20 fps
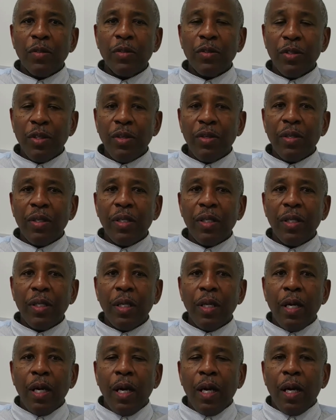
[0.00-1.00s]
Certainly.
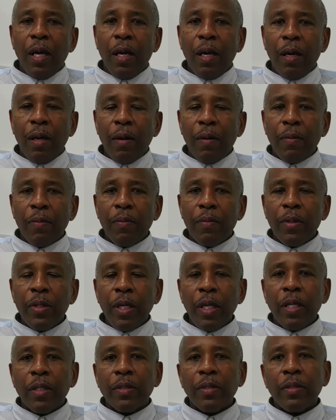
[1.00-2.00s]

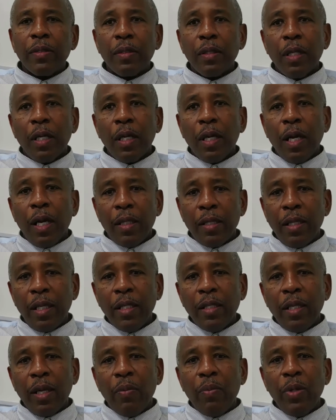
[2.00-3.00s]
Yes. I
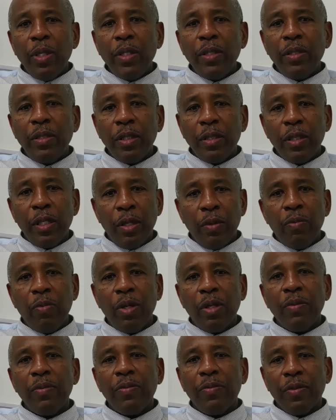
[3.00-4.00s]
think that we should get
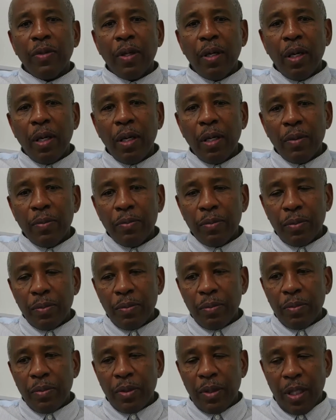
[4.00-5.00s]
rid of
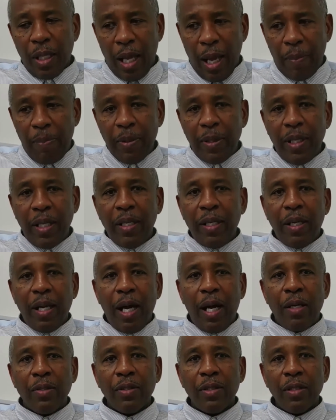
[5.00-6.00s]
dilapidated
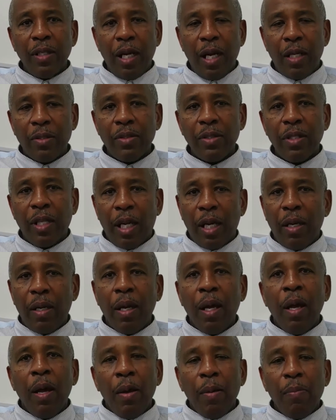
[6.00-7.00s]
houses
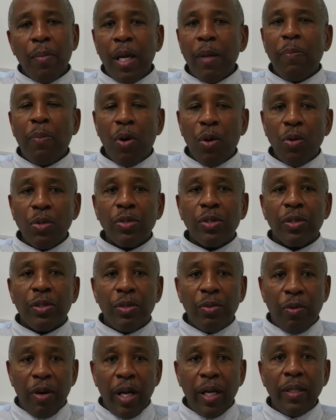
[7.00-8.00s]
that may pose a
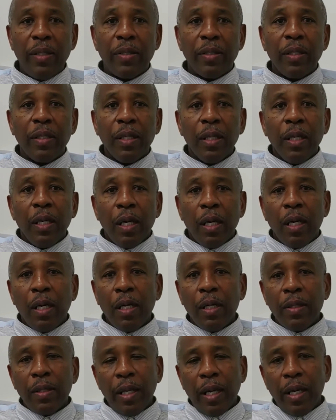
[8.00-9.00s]
threat,
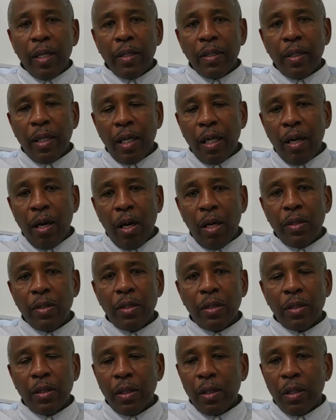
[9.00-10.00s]
that
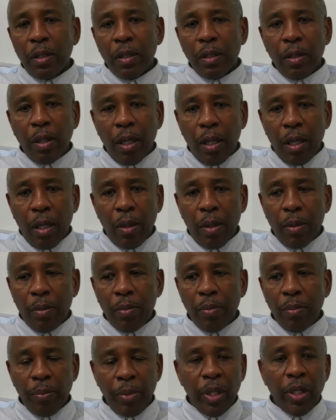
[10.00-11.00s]

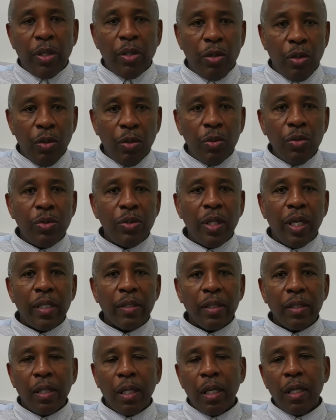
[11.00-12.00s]
aren't being used as
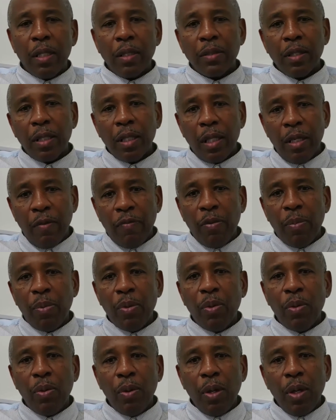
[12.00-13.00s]
a
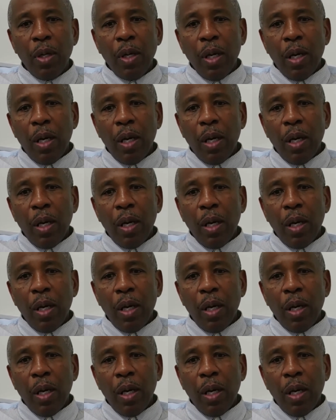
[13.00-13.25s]
livable